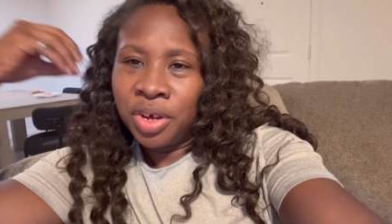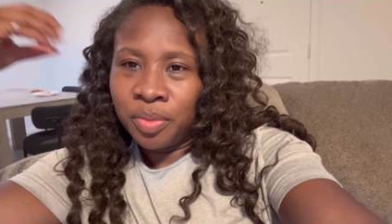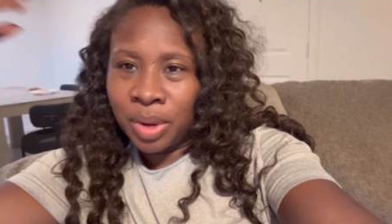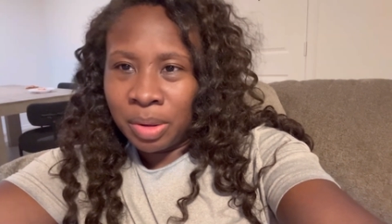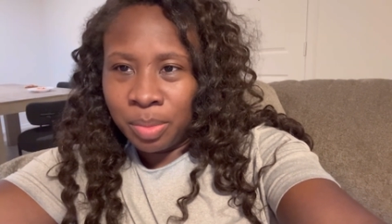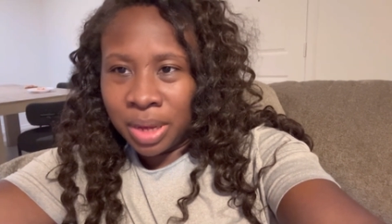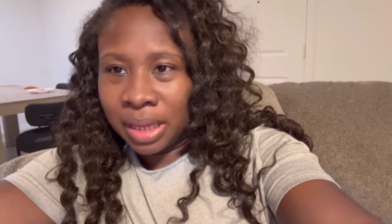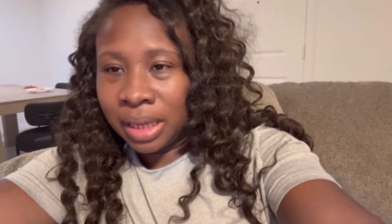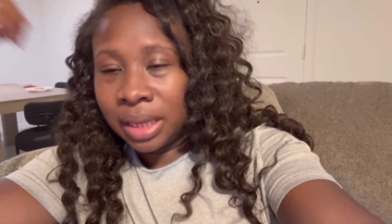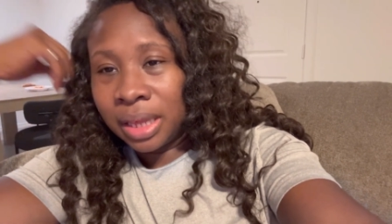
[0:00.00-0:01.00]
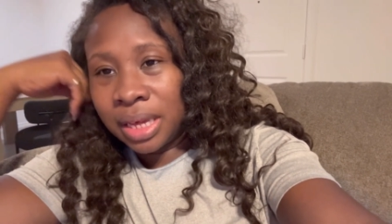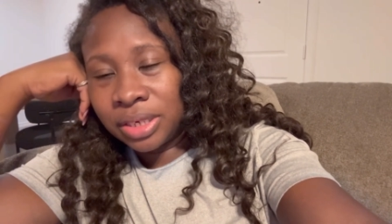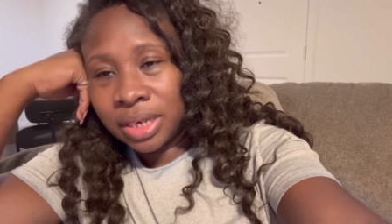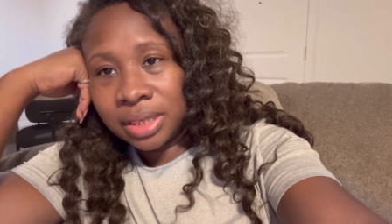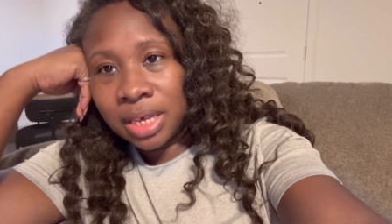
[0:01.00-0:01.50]
when I would pick like Lily and
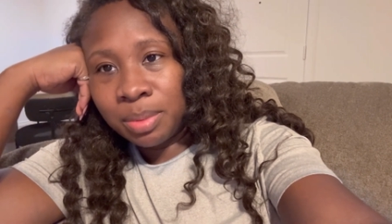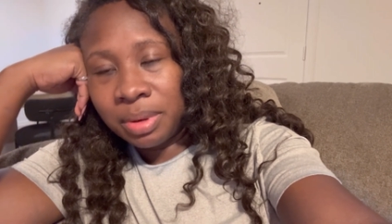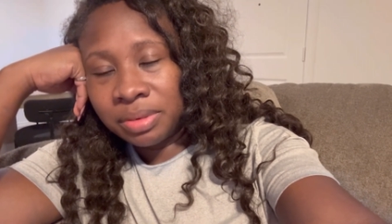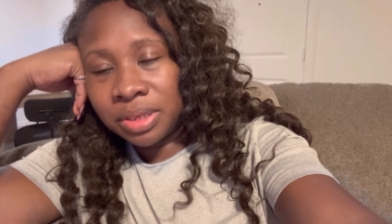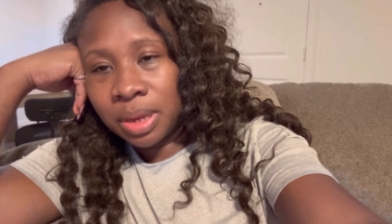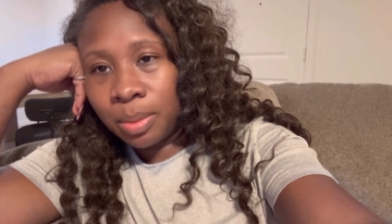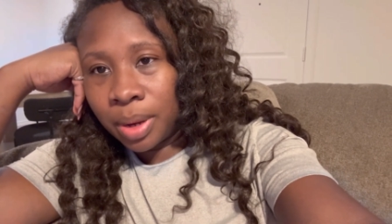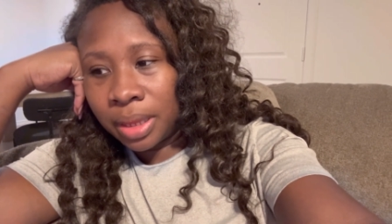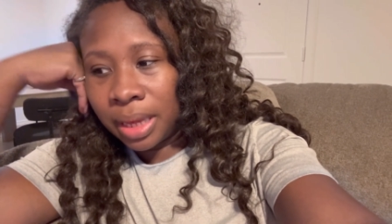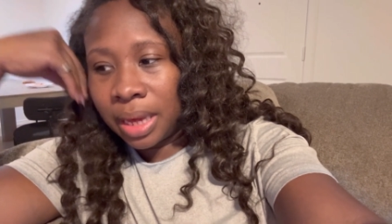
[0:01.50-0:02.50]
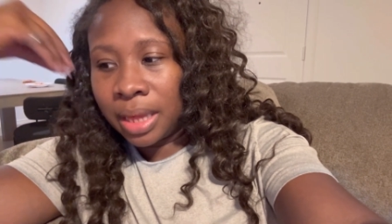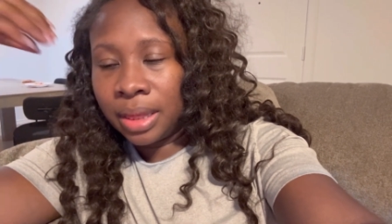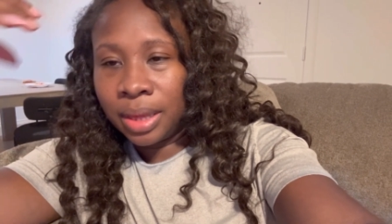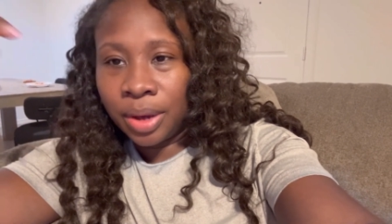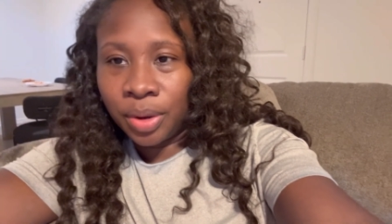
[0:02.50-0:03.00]
Jace up, if someone like
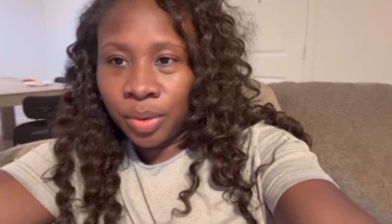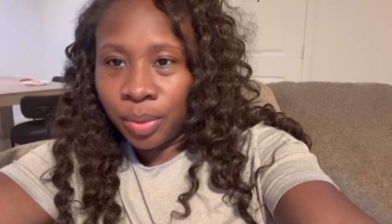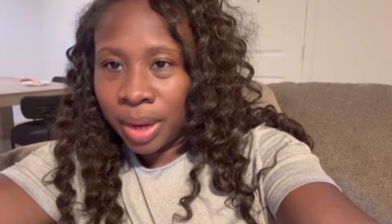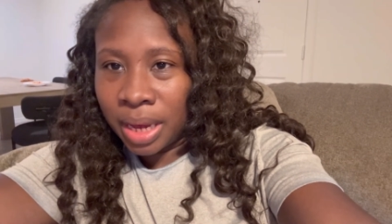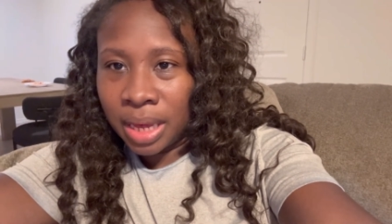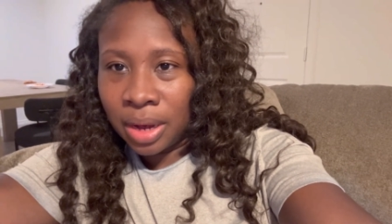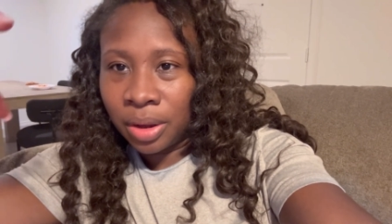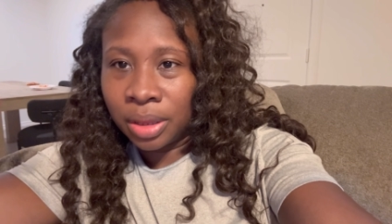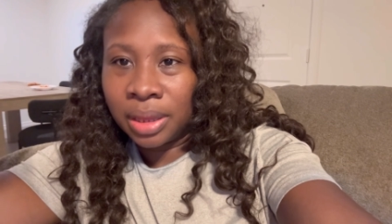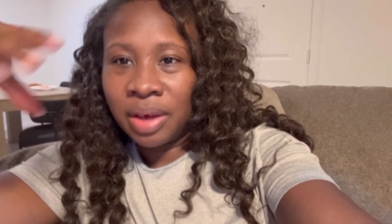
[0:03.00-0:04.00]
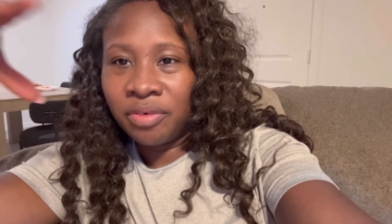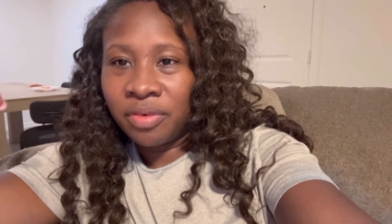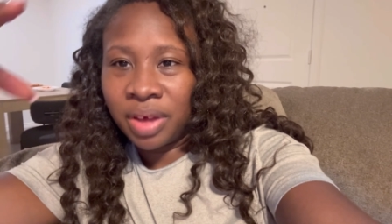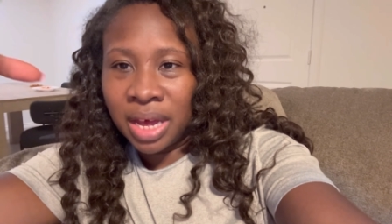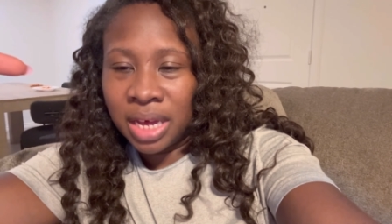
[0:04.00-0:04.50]
in their grade or level
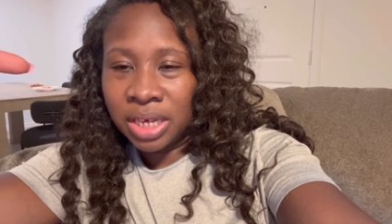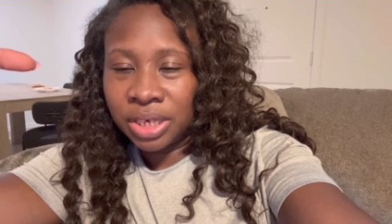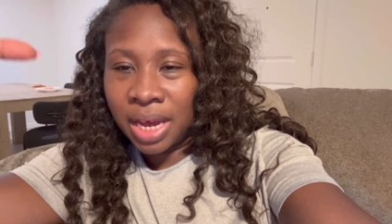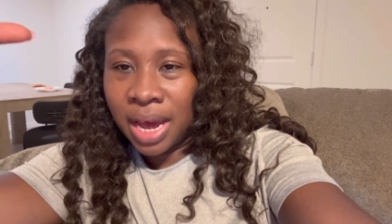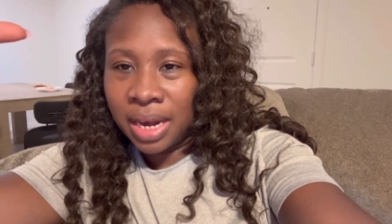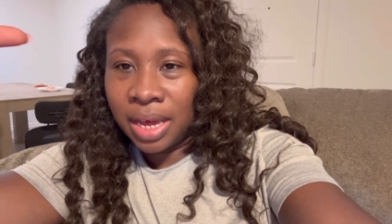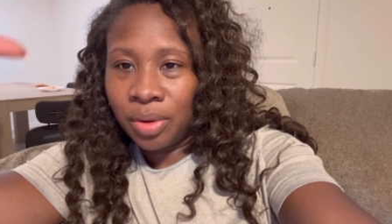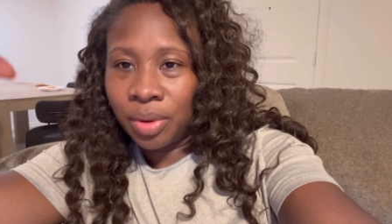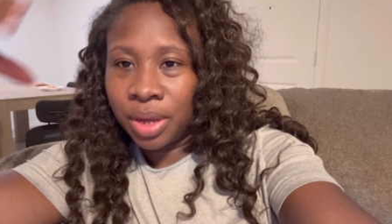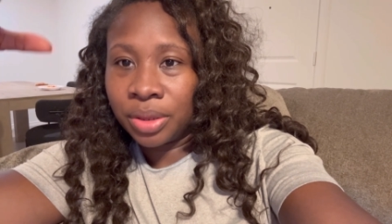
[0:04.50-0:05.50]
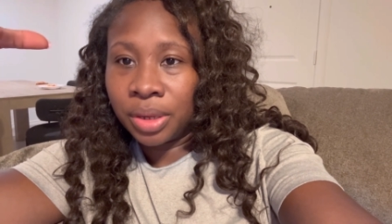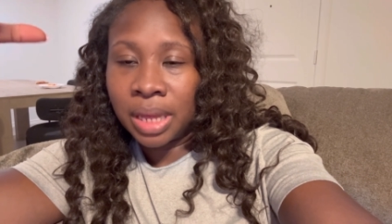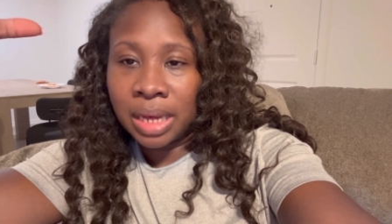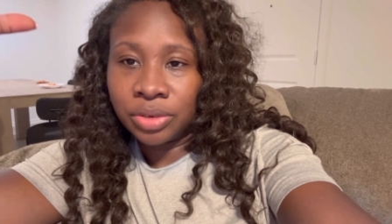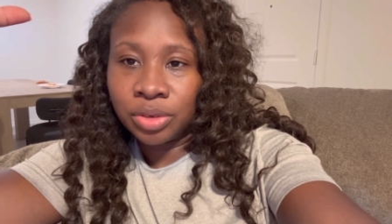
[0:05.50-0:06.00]
of age had it or in their
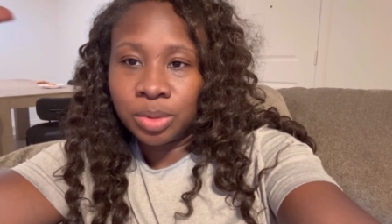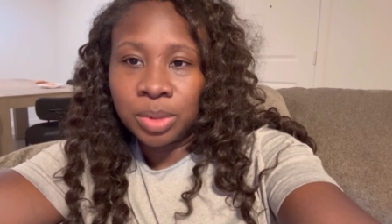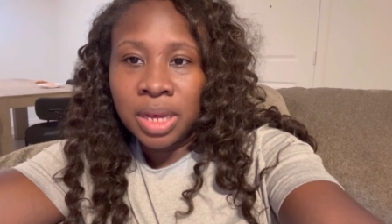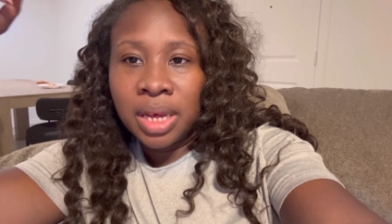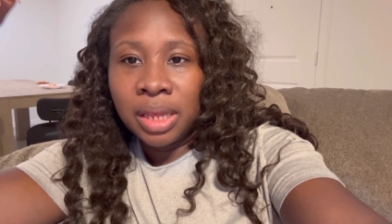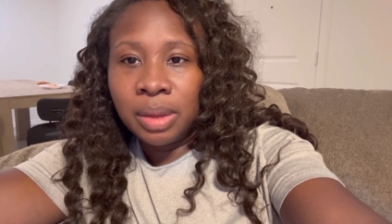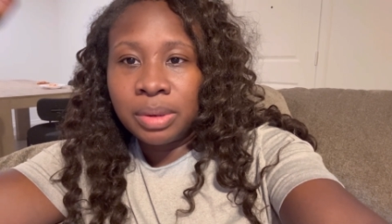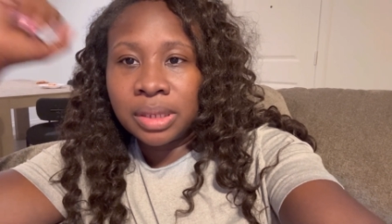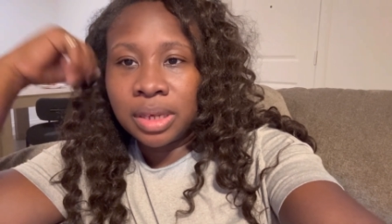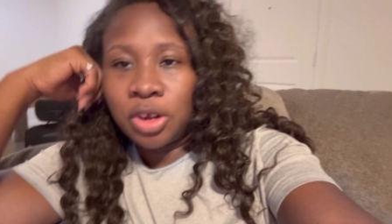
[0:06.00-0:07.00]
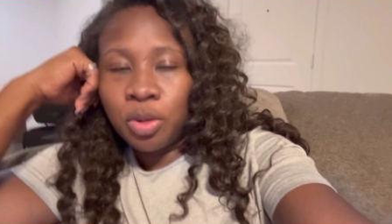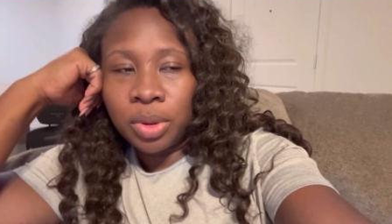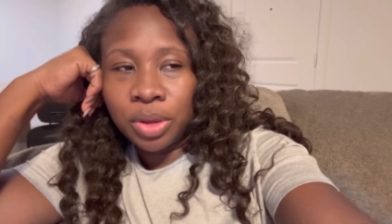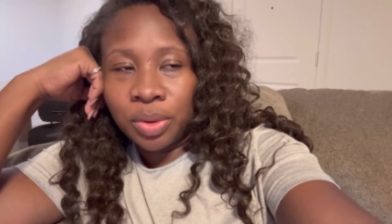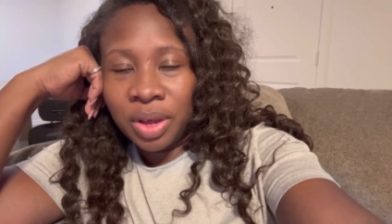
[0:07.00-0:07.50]
classroom, they would send home
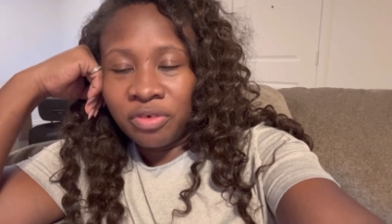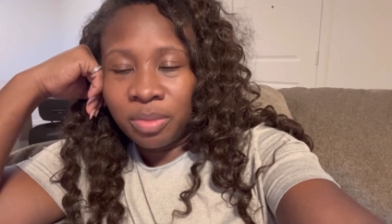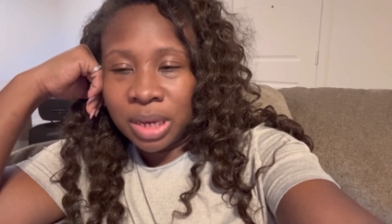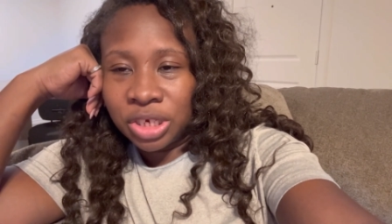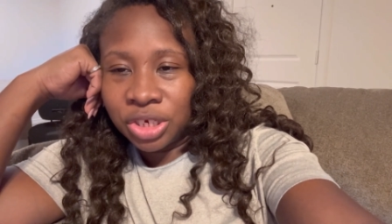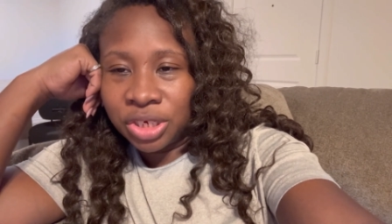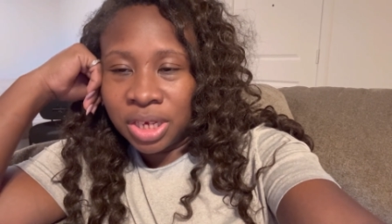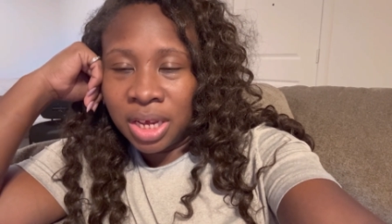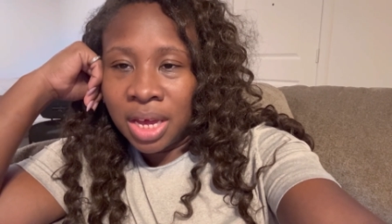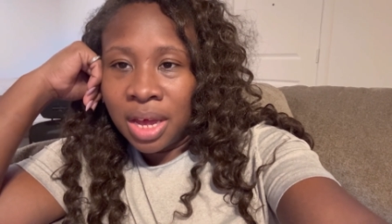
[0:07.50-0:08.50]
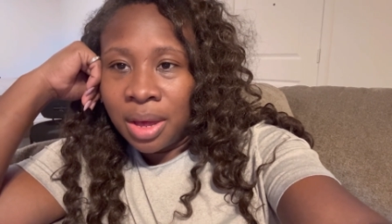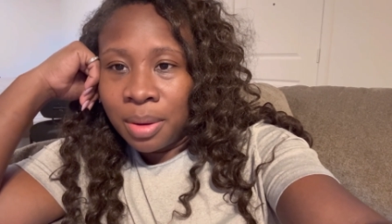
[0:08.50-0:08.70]
a little information sheet.